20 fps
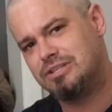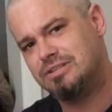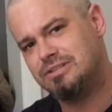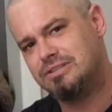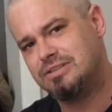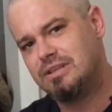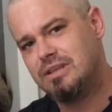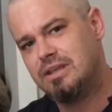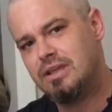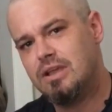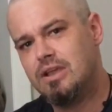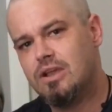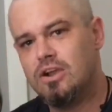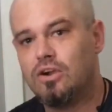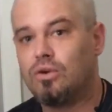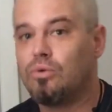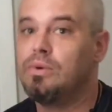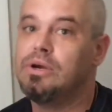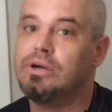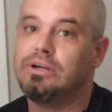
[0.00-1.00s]
I'm on to
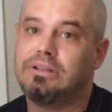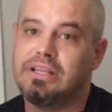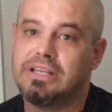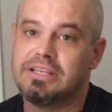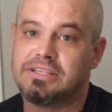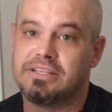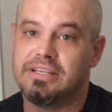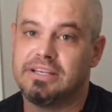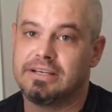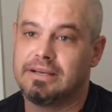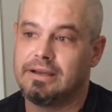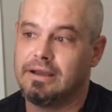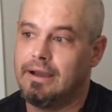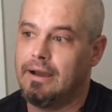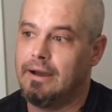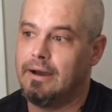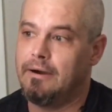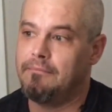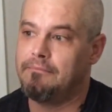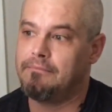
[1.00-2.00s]
another one.
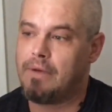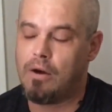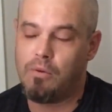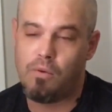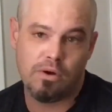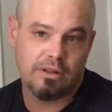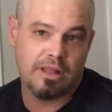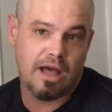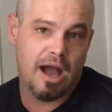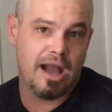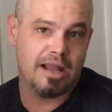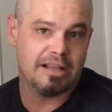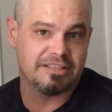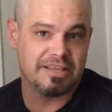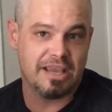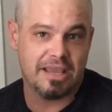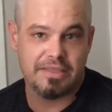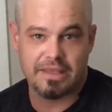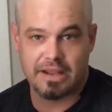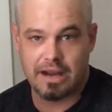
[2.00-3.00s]

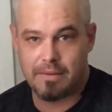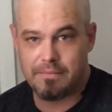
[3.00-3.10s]
Peace.